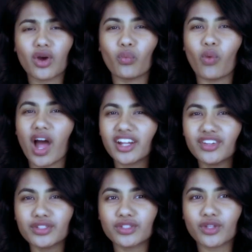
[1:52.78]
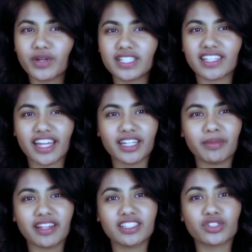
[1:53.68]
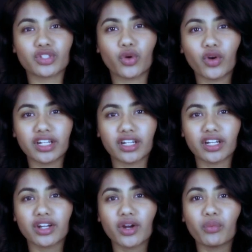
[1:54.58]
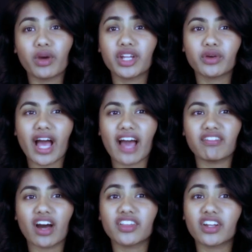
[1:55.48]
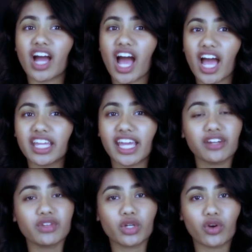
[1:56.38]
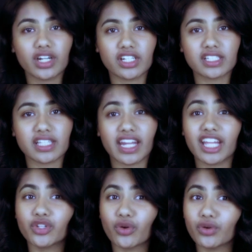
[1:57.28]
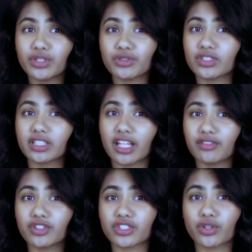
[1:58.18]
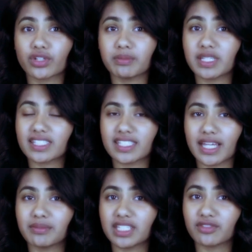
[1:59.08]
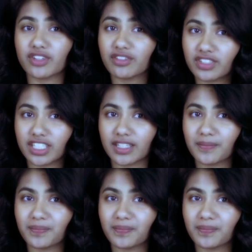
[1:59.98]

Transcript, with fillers: Why are you so excited about this recorder where you have other high-end recorders, and I know you used to love your Sony PCM-D50?